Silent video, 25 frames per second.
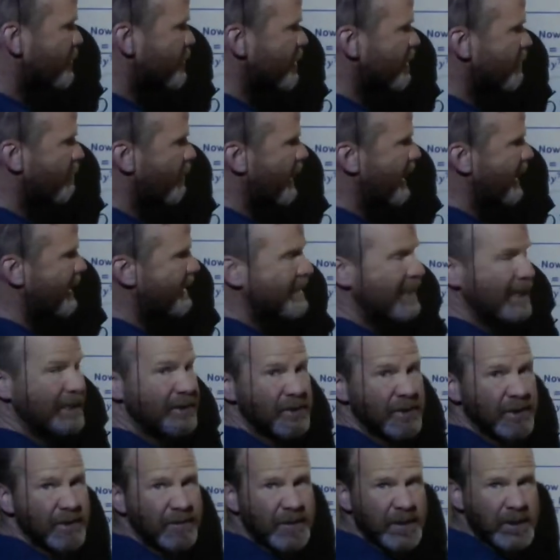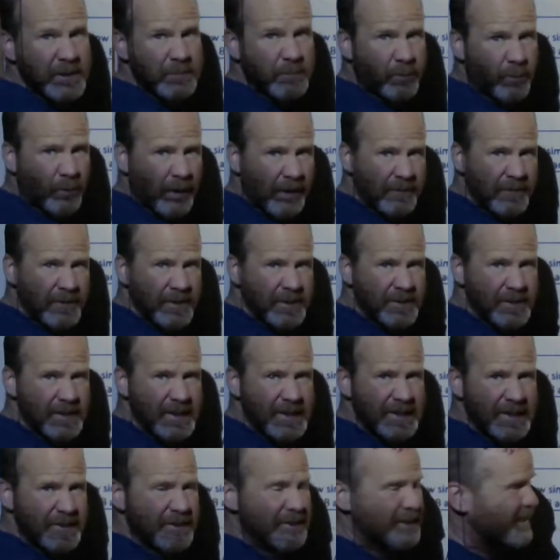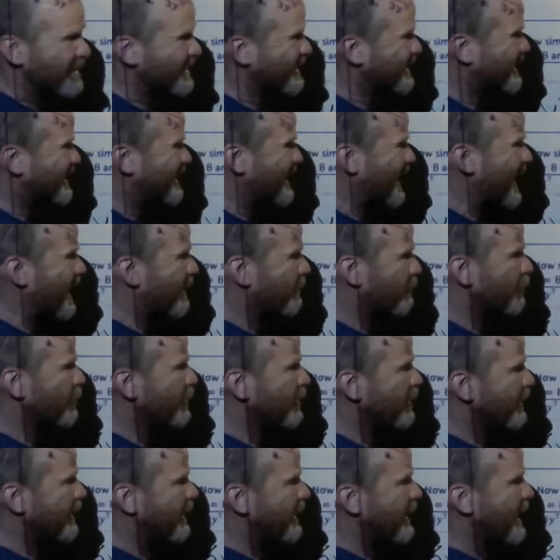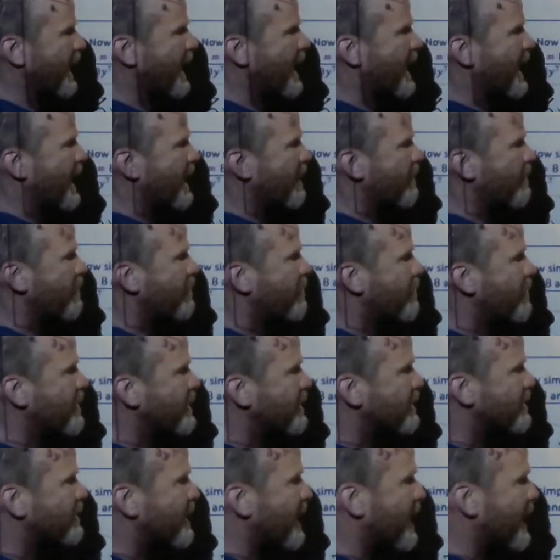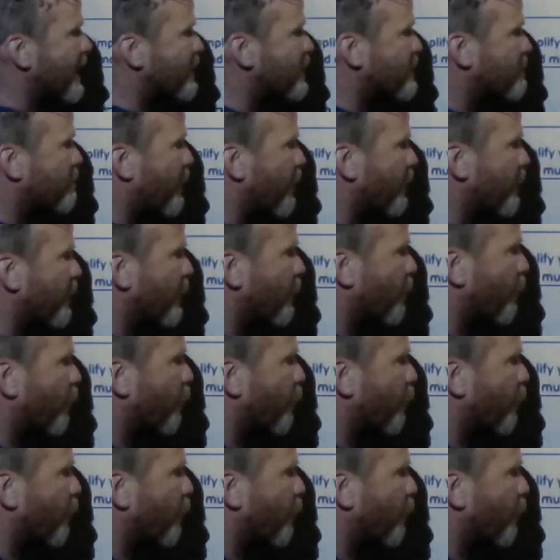to pay attention to these parentheses because that really, this exponent